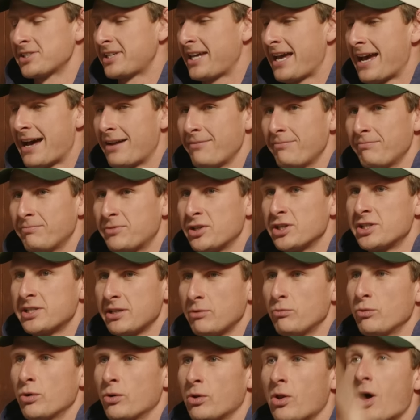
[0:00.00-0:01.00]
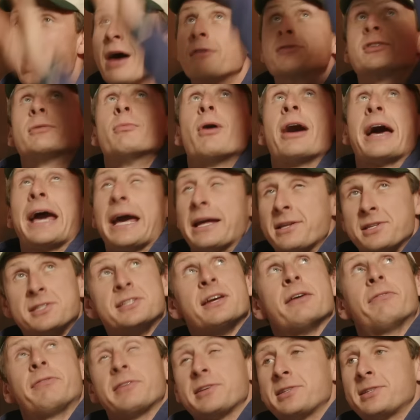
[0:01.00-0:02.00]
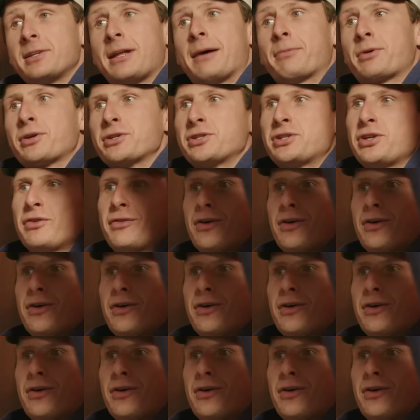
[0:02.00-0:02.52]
count. Just in real life. So my hands definitely up because you